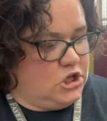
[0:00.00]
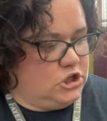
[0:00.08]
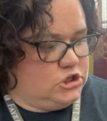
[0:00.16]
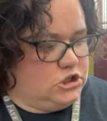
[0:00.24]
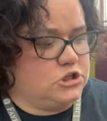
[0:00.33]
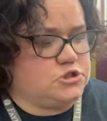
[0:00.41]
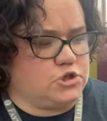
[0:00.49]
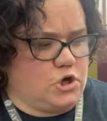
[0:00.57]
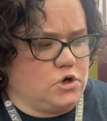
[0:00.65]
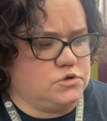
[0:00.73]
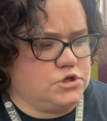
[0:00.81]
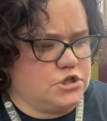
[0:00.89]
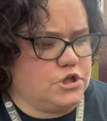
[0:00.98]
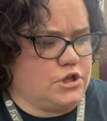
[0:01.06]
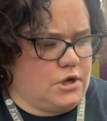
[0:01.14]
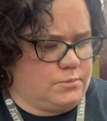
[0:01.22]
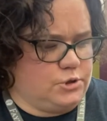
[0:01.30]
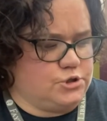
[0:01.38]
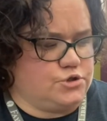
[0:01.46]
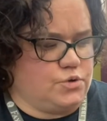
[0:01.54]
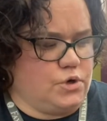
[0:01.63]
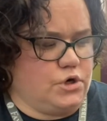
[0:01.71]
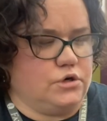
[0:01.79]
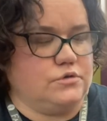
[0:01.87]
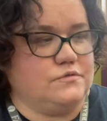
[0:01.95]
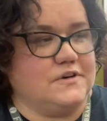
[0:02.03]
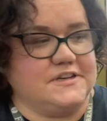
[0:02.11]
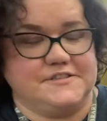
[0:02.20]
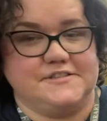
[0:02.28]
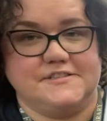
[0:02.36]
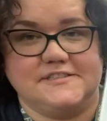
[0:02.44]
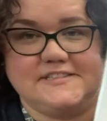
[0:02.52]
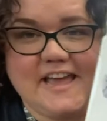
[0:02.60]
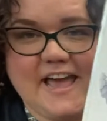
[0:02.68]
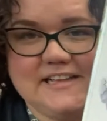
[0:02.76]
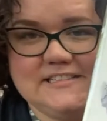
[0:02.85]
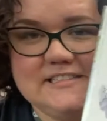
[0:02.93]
"Let's go to the lumber store," Russell's dad